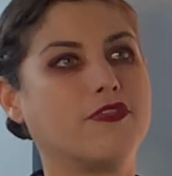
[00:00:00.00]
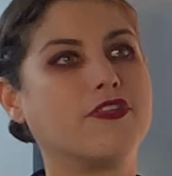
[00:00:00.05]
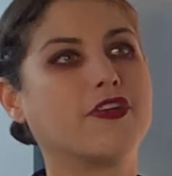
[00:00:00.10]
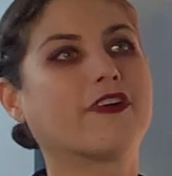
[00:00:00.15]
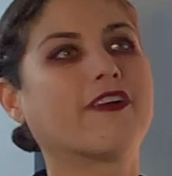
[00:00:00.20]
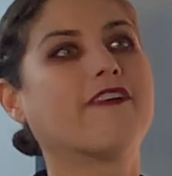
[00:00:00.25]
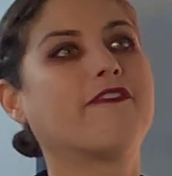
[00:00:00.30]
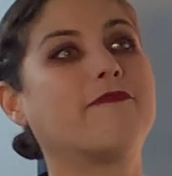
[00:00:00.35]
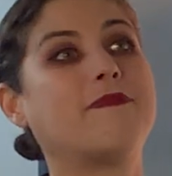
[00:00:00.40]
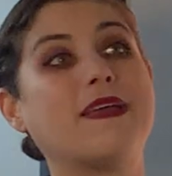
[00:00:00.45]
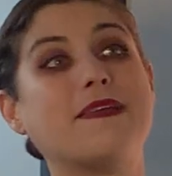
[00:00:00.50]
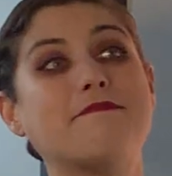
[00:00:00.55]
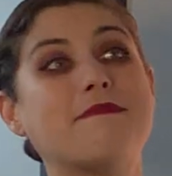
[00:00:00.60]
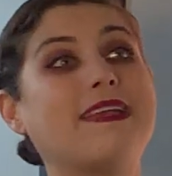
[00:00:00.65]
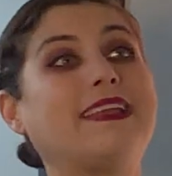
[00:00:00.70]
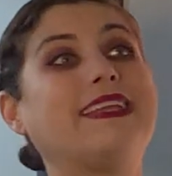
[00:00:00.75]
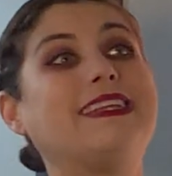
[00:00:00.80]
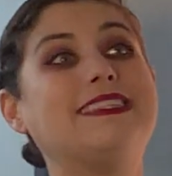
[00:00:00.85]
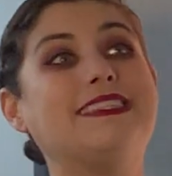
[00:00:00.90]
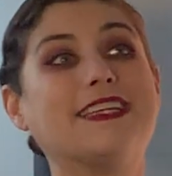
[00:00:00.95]
there have been
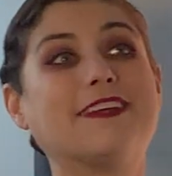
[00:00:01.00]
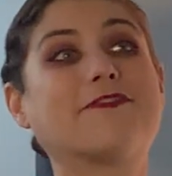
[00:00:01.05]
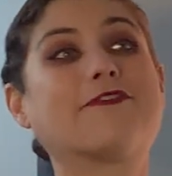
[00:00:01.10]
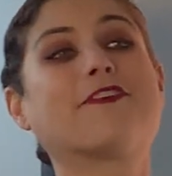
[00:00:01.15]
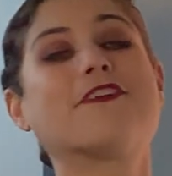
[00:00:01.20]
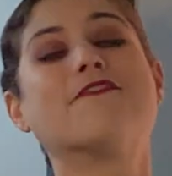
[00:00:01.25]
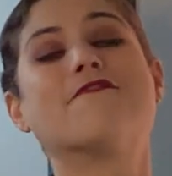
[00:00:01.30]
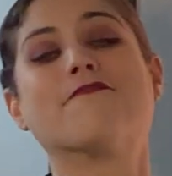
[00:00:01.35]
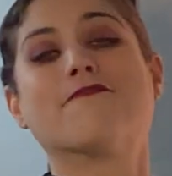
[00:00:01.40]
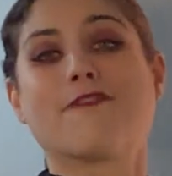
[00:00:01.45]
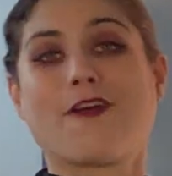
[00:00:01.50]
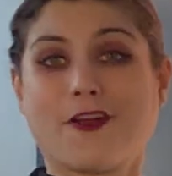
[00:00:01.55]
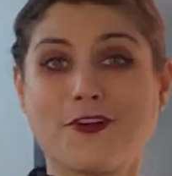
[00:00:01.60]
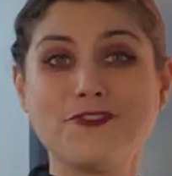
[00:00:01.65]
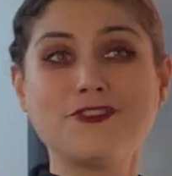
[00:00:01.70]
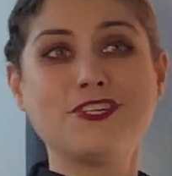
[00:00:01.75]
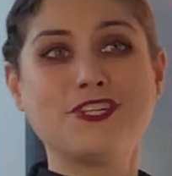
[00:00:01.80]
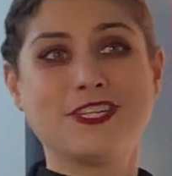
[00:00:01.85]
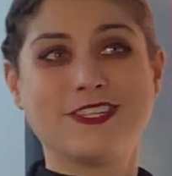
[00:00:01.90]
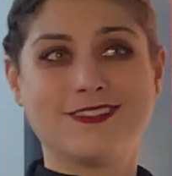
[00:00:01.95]
many different
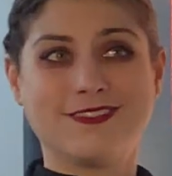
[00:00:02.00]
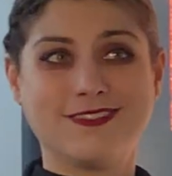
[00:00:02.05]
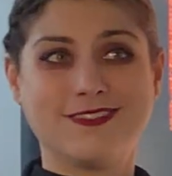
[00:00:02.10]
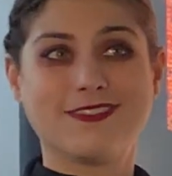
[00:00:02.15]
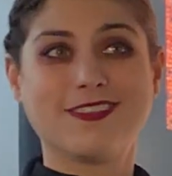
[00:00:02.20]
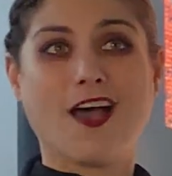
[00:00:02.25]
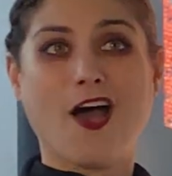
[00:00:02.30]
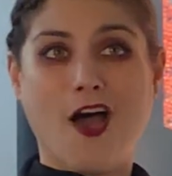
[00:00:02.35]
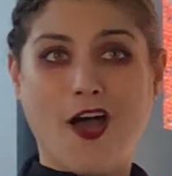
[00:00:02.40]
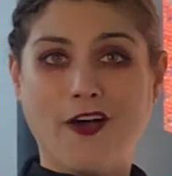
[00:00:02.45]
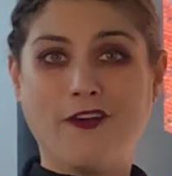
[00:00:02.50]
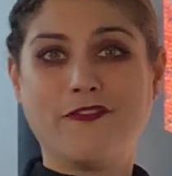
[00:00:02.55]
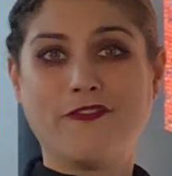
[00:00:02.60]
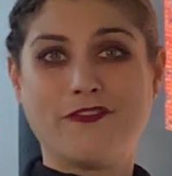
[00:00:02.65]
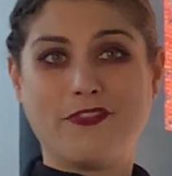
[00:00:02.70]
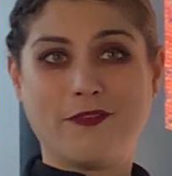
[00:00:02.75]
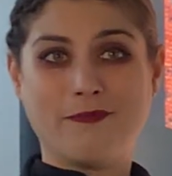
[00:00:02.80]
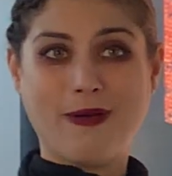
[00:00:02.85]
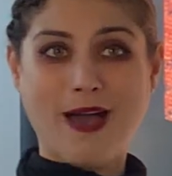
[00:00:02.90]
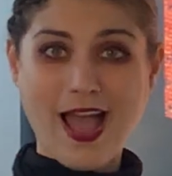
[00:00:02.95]
versions
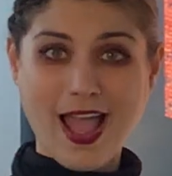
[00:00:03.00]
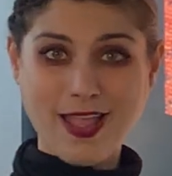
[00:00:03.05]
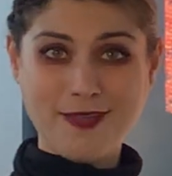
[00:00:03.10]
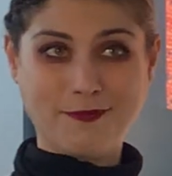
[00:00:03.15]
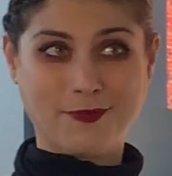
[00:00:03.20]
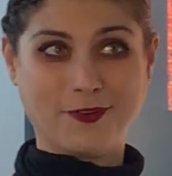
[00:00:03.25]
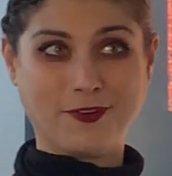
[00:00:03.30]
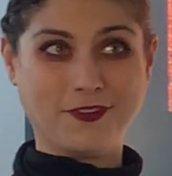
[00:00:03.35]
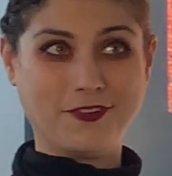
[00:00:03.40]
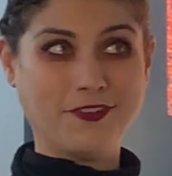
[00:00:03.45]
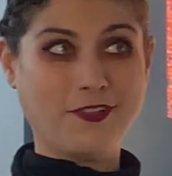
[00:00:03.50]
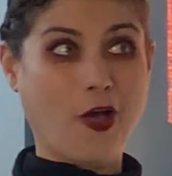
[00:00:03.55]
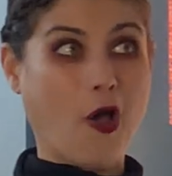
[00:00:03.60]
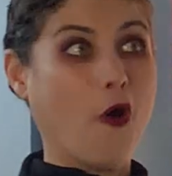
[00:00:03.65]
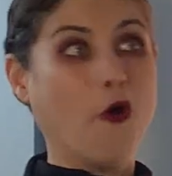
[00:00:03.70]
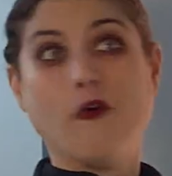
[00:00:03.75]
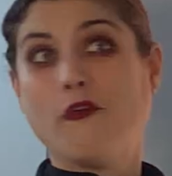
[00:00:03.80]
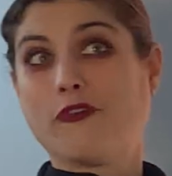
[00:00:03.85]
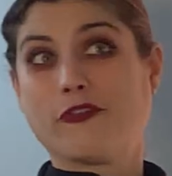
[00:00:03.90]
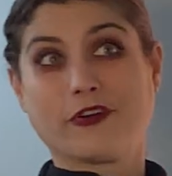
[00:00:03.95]
of the Bible
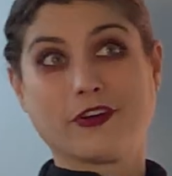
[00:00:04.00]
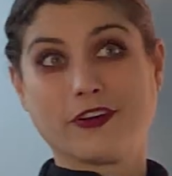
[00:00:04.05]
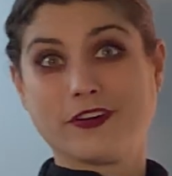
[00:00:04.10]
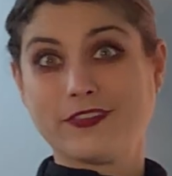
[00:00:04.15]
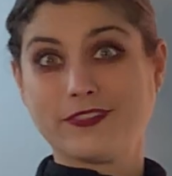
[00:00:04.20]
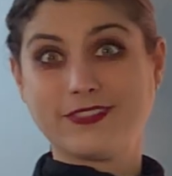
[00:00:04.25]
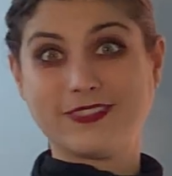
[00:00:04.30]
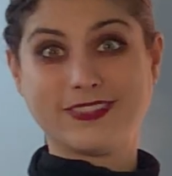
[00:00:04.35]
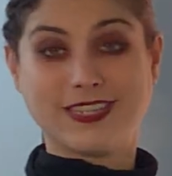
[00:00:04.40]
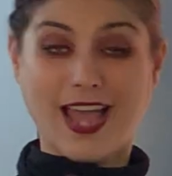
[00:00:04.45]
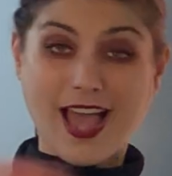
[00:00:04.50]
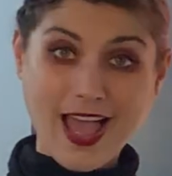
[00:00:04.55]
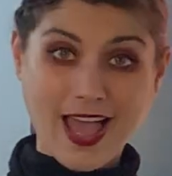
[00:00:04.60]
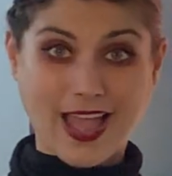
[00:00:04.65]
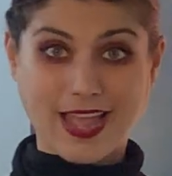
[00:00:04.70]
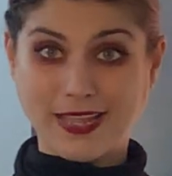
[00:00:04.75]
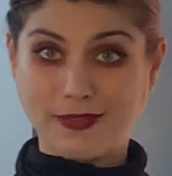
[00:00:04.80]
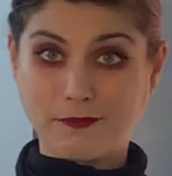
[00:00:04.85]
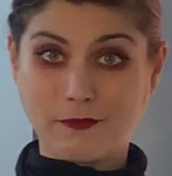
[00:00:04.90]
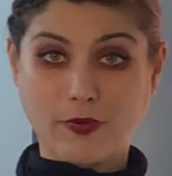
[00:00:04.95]
over
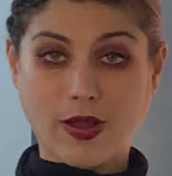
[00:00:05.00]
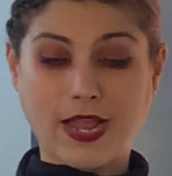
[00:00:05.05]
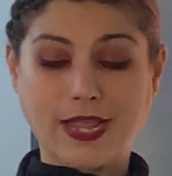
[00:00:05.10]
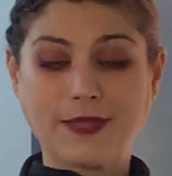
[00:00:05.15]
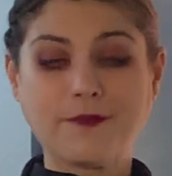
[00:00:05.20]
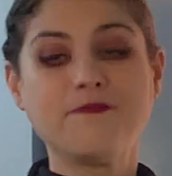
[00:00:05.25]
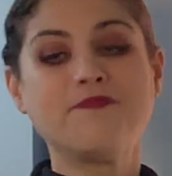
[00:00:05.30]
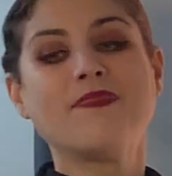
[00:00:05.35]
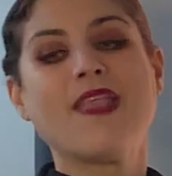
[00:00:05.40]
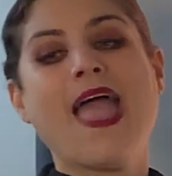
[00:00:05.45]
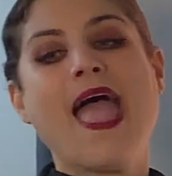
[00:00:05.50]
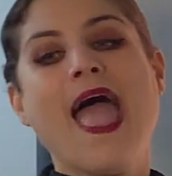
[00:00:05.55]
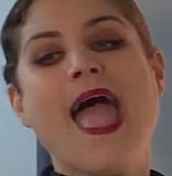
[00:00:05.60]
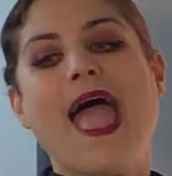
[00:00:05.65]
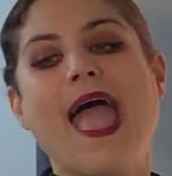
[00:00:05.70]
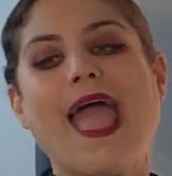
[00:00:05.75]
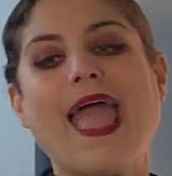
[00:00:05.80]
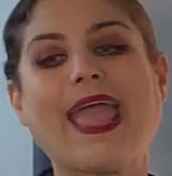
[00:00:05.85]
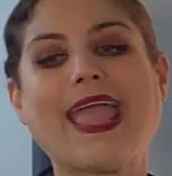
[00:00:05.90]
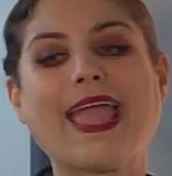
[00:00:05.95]
time, right?
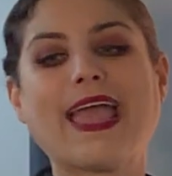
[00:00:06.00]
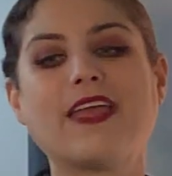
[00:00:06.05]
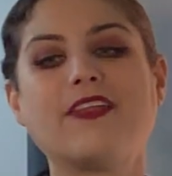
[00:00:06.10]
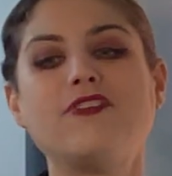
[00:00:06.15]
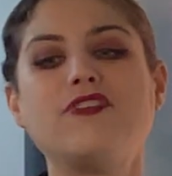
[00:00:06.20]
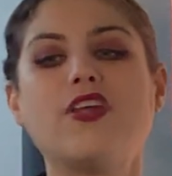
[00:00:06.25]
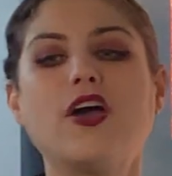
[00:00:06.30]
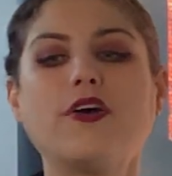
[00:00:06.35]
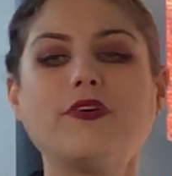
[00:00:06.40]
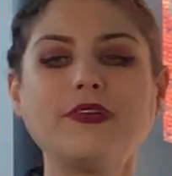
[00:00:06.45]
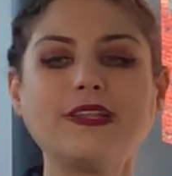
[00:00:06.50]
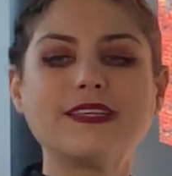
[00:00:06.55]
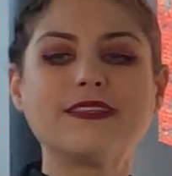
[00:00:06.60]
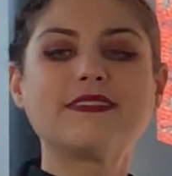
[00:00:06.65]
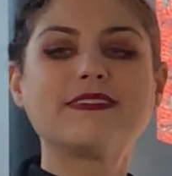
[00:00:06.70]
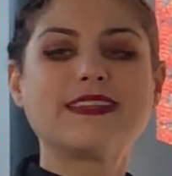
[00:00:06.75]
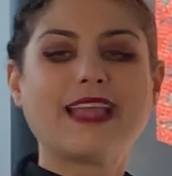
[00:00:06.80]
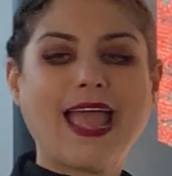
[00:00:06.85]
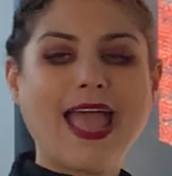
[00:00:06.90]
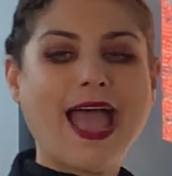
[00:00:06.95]
And
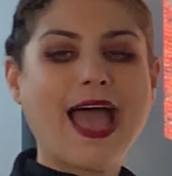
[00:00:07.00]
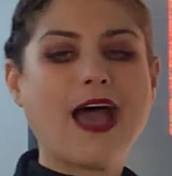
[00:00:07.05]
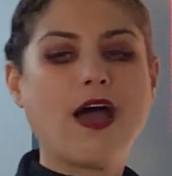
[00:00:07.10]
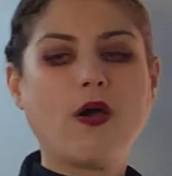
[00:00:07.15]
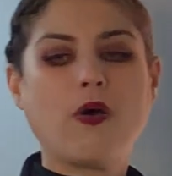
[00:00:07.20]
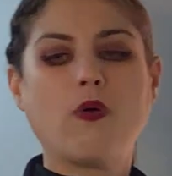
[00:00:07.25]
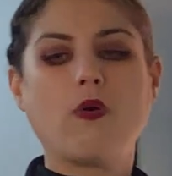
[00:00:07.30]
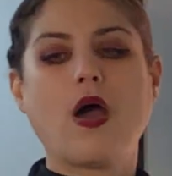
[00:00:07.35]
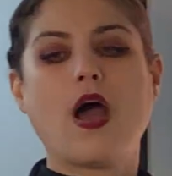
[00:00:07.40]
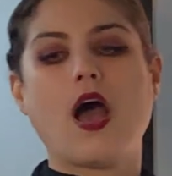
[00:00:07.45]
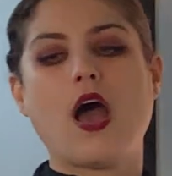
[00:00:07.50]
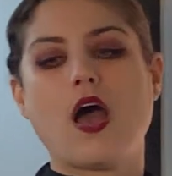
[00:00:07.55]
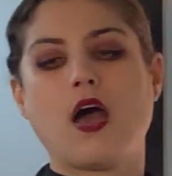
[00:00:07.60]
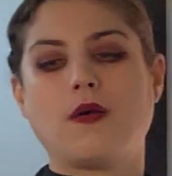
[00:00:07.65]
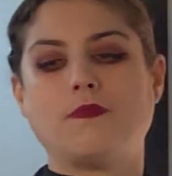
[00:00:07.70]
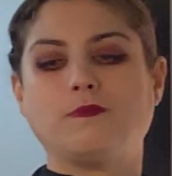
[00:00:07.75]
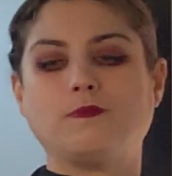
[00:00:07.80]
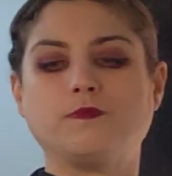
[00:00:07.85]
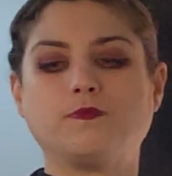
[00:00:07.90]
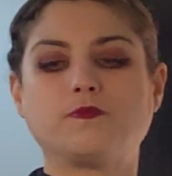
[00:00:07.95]
notice how
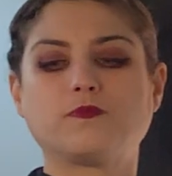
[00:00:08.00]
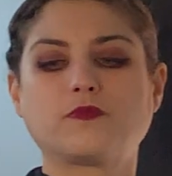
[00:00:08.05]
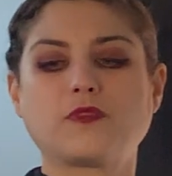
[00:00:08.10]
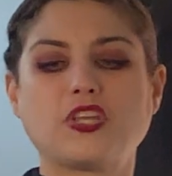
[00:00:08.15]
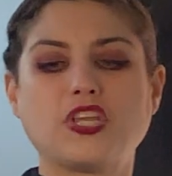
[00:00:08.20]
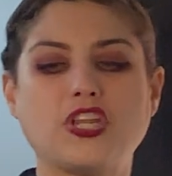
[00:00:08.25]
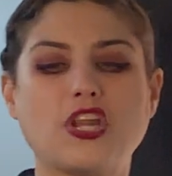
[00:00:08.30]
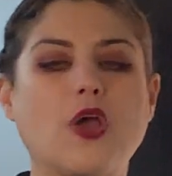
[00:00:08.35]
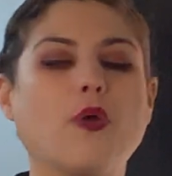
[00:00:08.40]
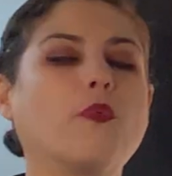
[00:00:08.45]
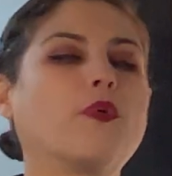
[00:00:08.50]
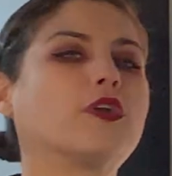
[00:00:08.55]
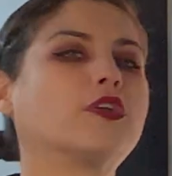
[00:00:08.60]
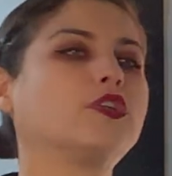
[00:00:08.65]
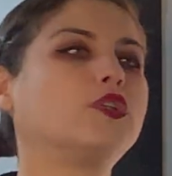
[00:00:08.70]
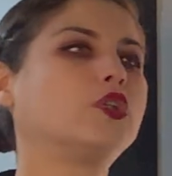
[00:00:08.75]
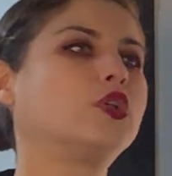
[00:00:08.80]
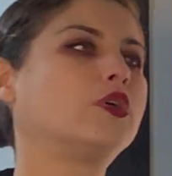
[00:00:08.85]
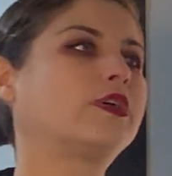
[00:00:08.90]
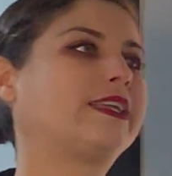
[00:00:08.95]
um, you know,
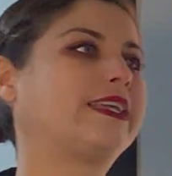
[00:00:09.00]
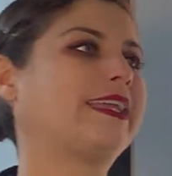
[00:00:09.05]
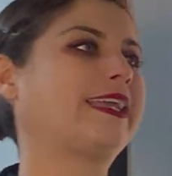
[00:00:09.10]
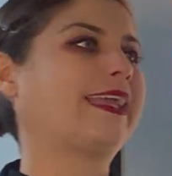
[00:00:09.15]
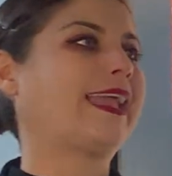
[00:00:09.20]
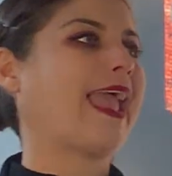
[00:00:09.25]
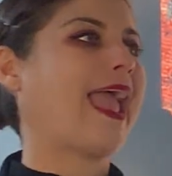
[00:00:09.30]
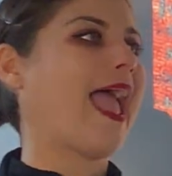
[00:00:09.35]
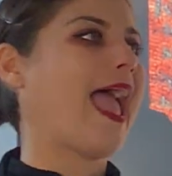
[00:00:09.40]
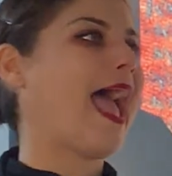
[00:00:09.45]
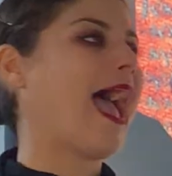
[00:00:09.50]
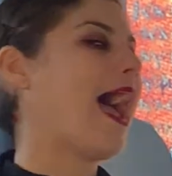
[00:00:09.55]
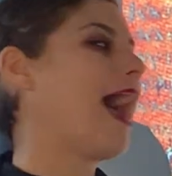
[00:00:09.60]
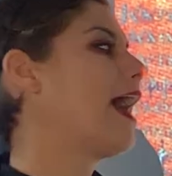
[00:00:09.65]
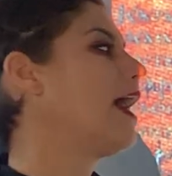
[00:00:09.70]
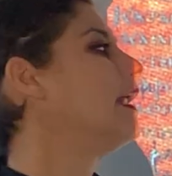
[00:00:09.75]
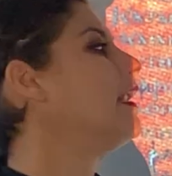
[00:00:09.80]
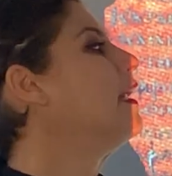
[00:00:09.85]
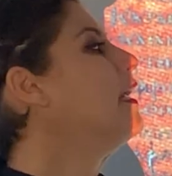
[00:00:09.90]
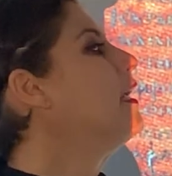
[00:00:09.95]
we're looking
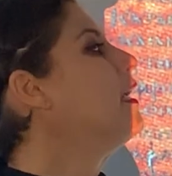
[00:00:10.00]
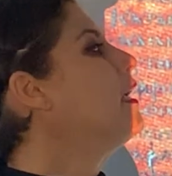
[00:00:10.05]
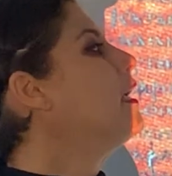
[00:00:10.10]
at